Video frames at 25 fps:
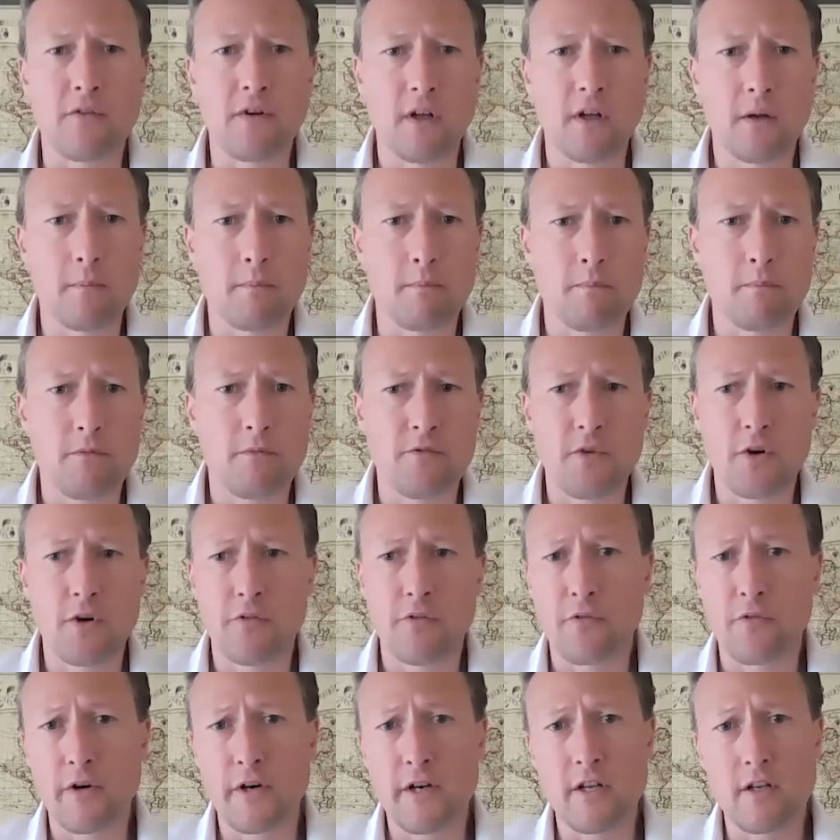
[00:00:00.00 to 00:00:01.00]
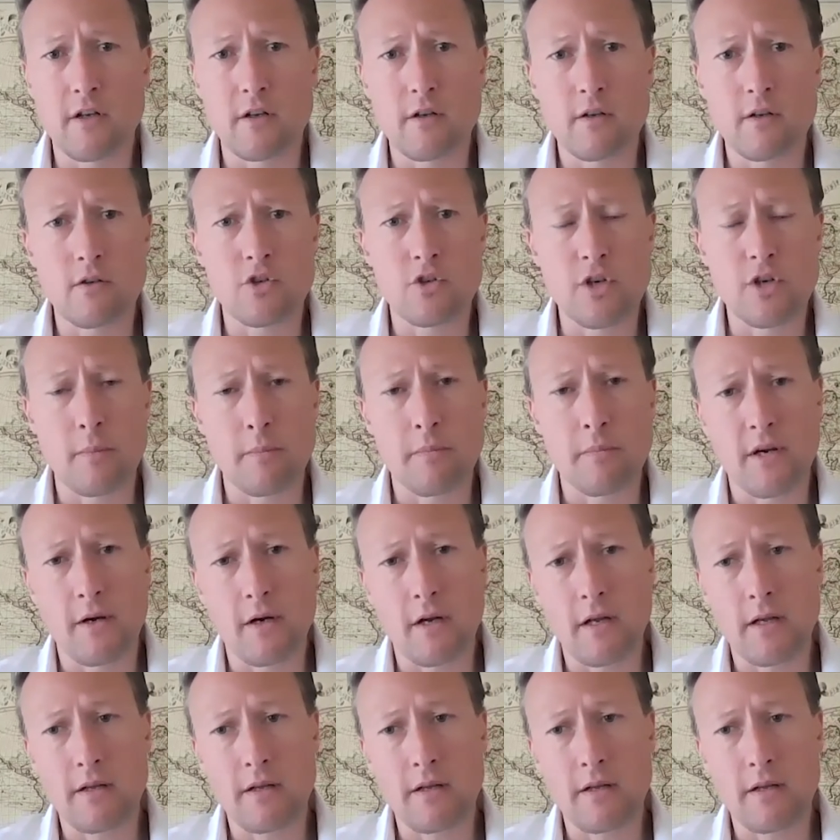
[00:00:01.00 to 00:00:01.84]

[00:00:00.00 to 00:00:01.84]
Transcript: Philip, feel free to jump in.